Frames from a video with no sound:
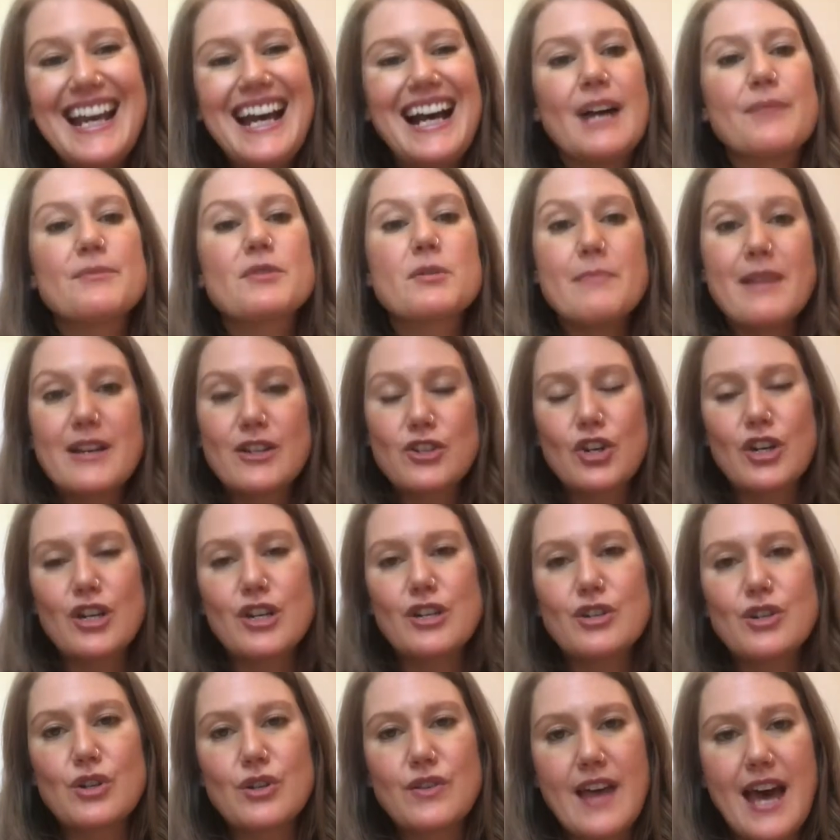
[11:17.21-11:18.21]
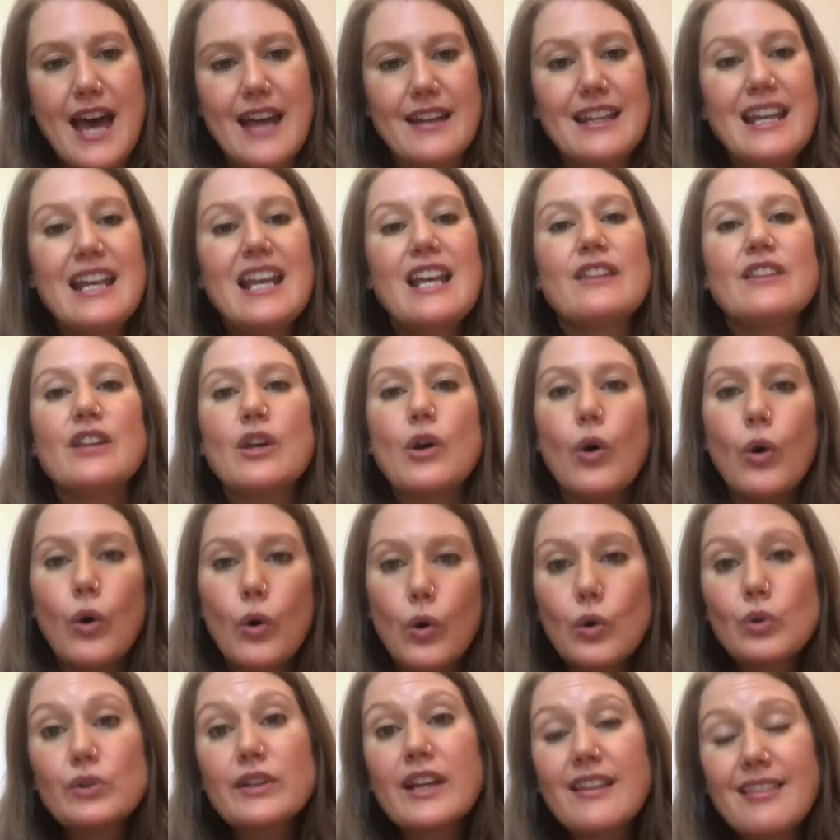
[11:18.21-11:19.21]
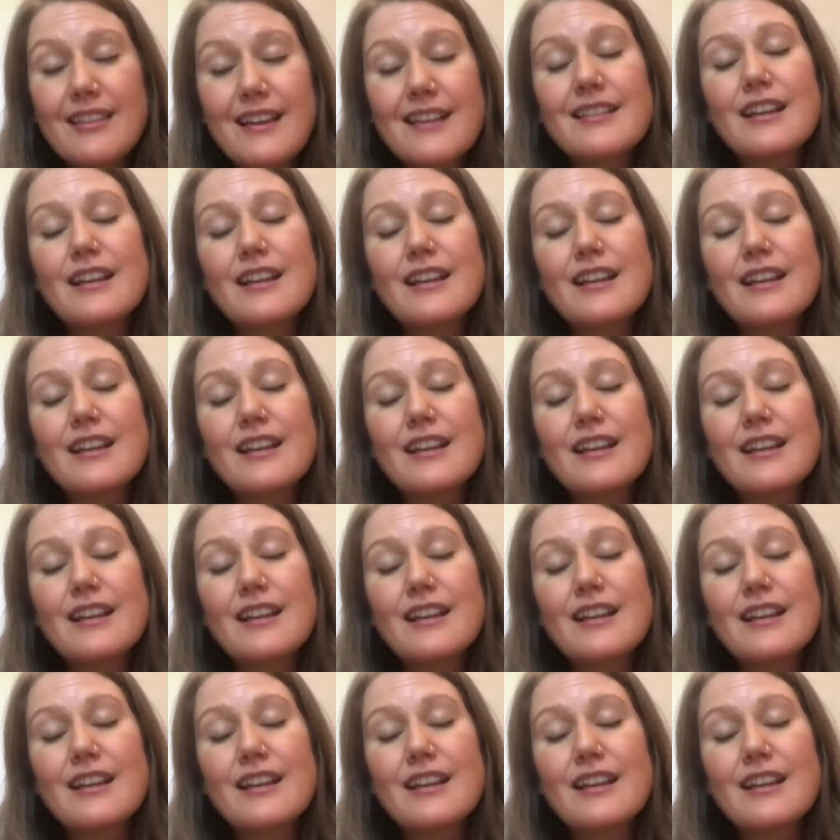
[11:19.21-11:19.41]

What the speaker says: So make sure you do that. The only thing